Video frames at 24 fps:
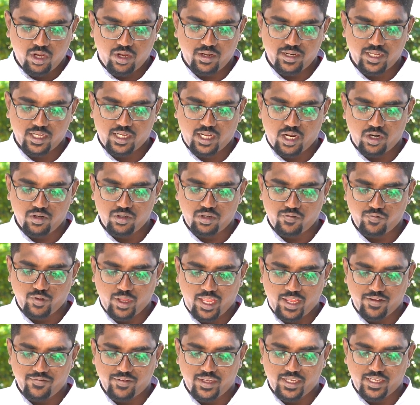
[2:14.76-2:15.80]
on account of
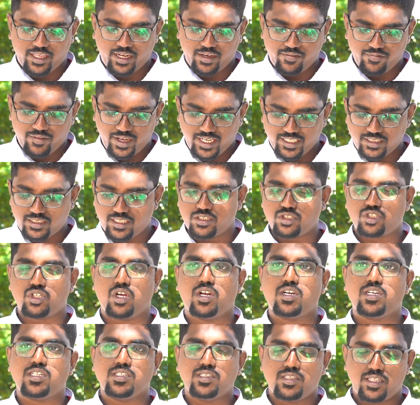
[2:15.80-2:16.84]
having revised and
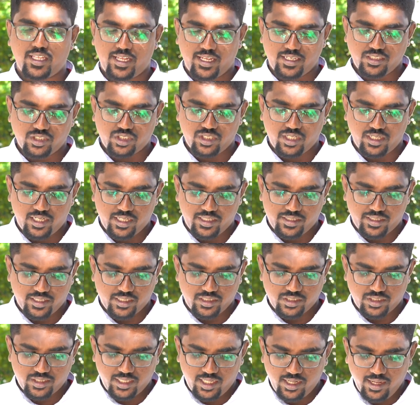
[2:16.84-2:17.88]
shortened the ancient
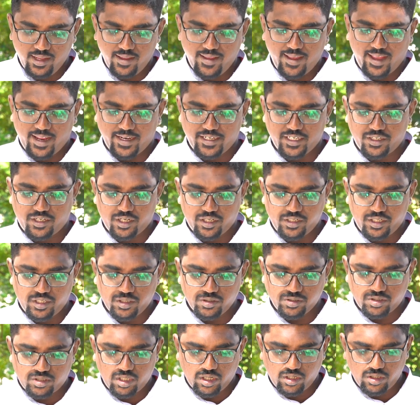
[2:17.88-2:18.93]
liturgy and
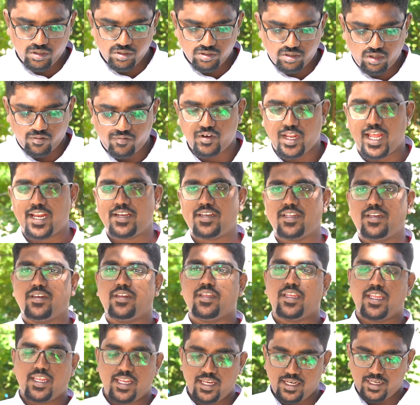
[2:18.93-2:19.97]
introduced the use of Latin.
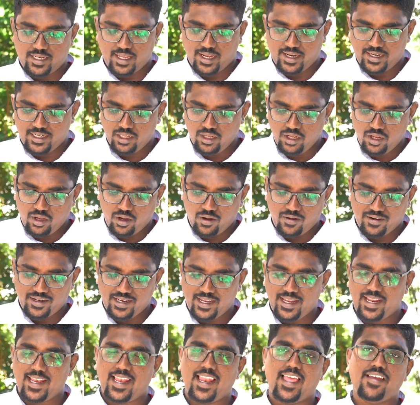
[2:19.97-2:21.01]
He died on
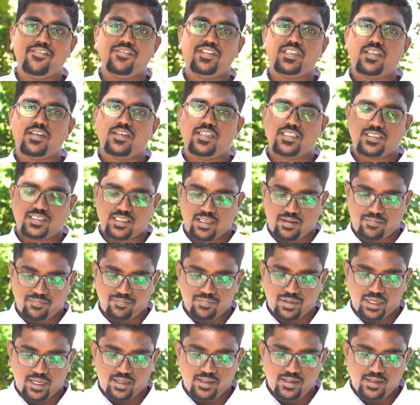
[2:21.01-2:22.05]
11th
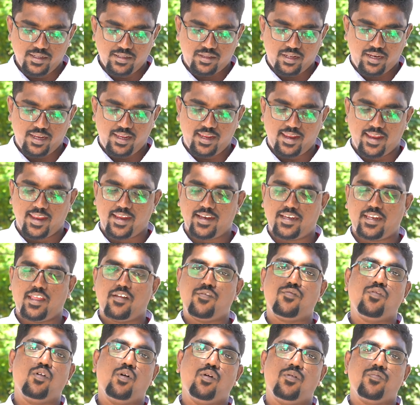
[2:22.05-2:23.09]
December
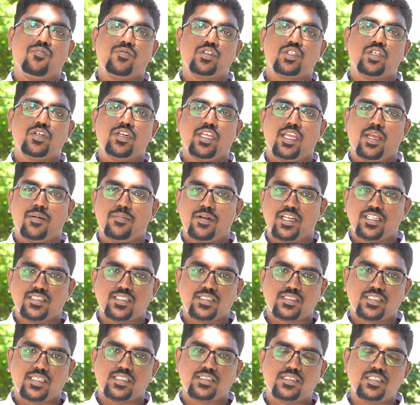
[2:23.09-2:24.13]
384. So dear
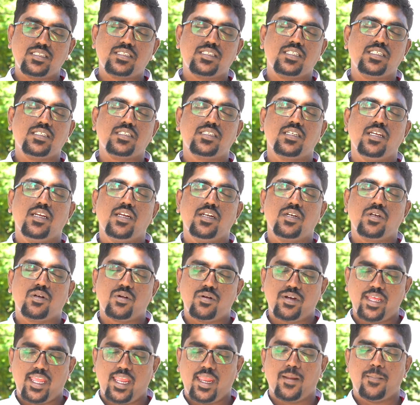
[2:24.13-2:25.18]
brothers and sisters,
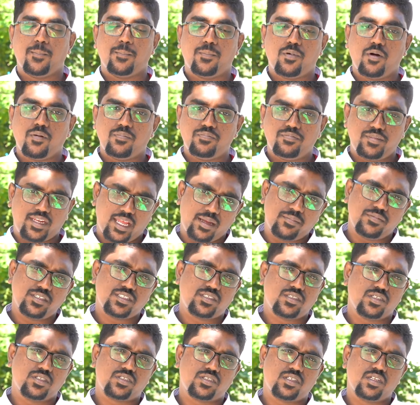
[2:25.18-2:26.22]
today Pope
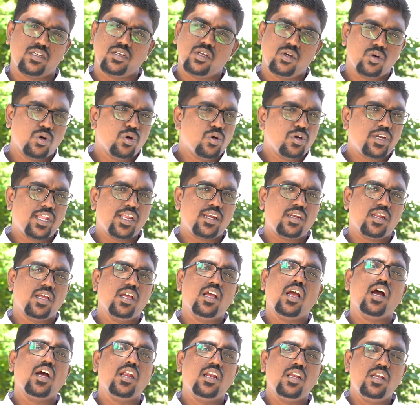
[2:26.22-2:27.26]
Damasus, who did
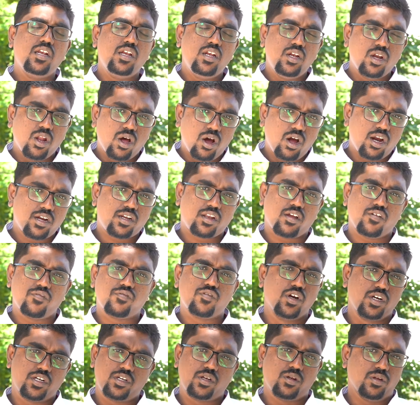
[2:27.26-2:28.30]
a lot of
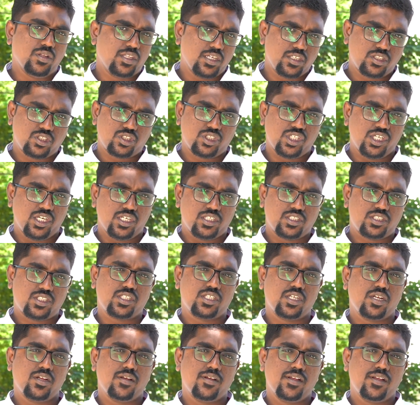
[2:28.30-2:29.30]
good to the church.